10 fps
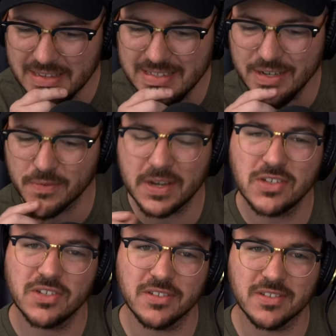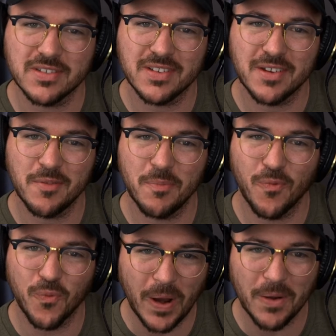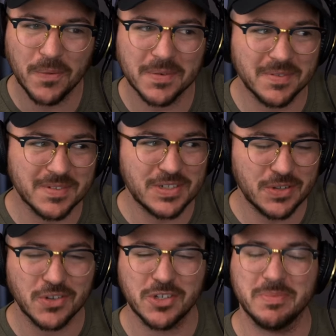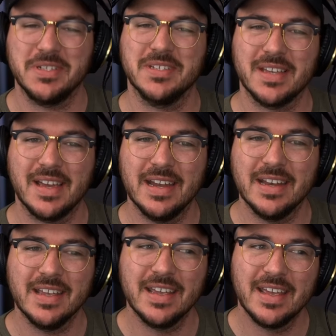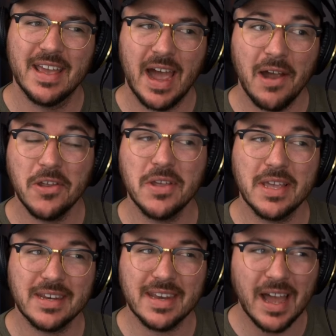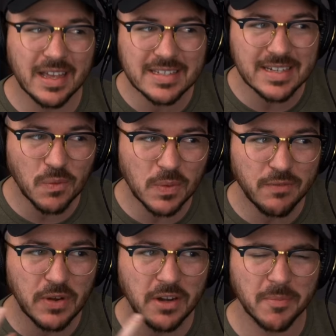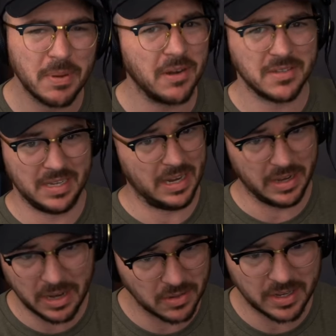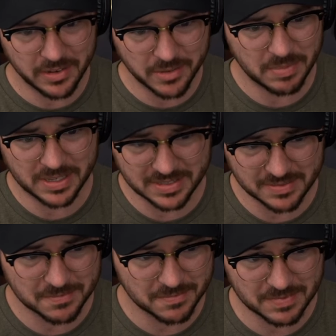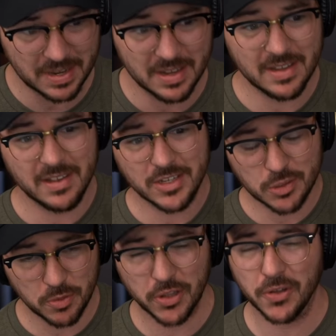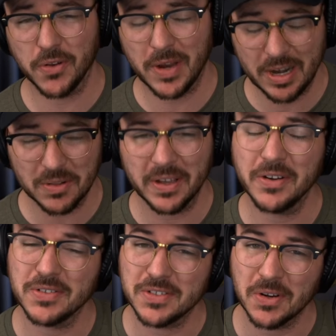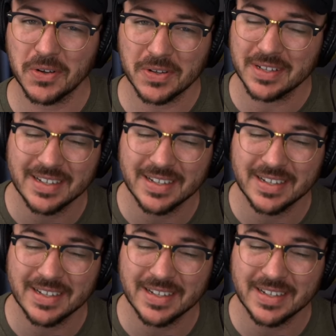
considerations around Starship's design, how you cannot, it's not really fair to compare it to an airliner because, spoiler alert, airliners are,